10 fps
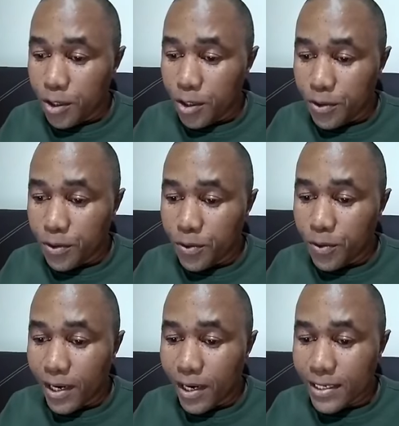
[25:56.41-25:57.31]

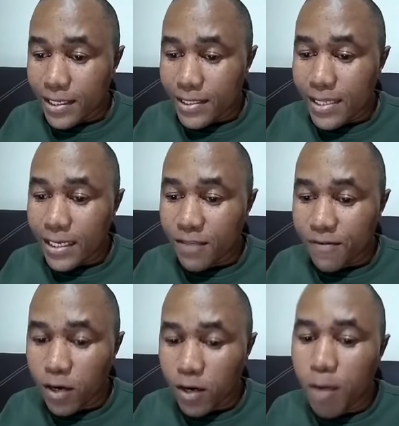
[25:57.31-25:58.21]
you'll understand that is
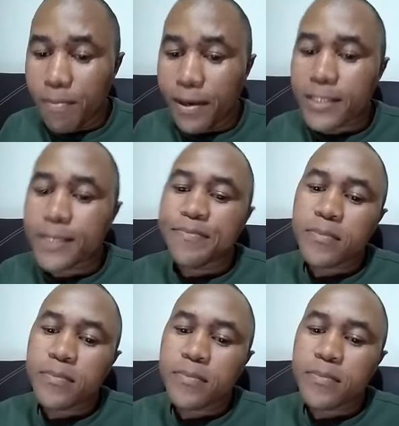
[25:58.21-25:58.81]
very complex.